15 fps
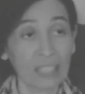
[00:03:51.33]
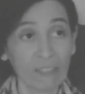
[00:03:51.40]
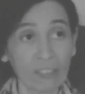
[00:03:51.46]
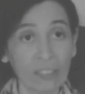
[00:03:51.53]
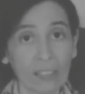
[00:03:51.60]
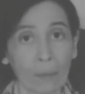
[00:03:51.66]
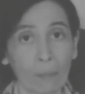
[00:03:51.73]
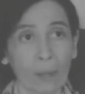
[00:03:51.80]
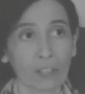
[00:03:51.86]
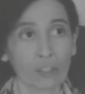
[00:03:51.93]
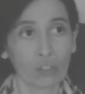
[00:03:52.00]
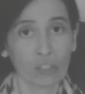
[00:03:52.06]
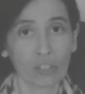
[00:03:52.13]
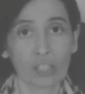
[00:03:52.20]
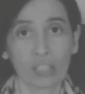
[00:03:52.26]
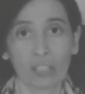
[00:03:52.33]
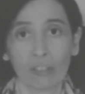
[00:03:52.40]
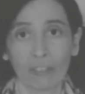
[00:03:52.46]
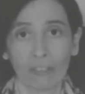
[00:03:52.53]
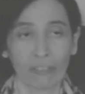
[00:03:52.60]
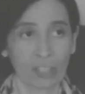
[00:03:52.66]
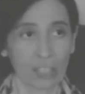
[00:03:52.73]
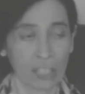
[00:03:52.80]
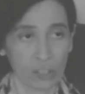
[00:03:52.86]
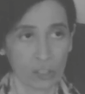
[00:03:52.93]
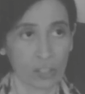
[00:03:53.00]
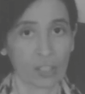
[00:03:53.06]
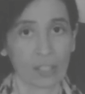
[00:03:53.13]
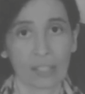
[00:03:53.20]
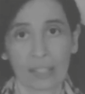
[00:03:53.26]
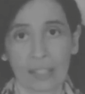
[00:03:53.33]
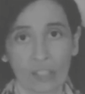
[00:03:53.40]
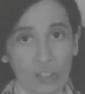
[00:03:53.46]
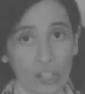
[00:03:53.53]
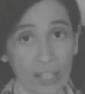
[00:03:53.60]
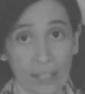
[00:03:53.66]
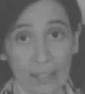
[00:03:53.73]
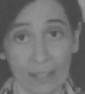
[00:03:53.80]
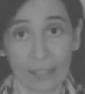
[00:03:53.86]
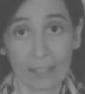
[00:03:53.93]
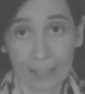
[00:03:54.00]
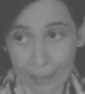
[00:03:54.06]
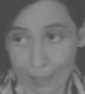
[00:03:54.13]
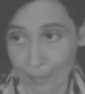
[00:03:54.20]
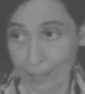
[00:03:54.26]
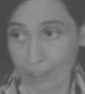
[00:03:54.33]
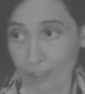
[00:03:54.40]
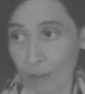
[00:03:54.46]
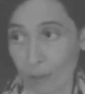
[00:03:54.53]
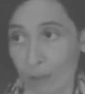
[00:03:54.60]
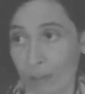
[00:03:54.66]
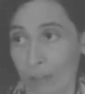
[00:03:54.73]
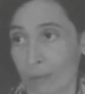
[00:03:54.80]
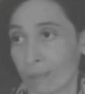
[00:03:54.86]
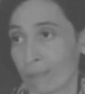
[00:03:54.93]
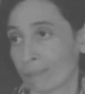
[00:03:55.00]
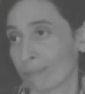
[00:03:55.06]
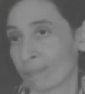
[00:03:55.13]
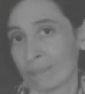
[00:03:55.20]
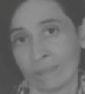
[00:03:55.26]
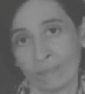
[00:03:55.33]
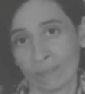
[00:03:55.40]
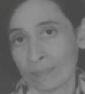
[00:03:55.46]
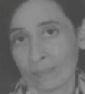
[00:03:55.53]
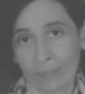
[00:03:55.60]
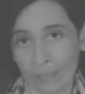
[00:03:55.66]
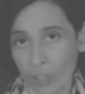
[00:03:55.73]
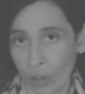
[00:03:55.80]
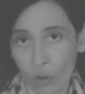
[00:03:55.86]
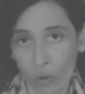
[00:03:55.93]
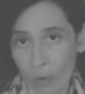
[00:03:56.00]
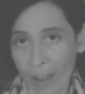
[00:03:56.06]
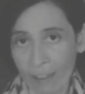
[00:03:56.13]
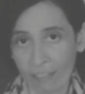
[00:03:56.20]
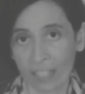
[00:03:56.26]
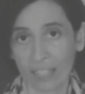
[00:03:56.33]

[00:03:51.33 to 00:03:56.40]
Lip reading: even the minority of religions such as Christians or whoever.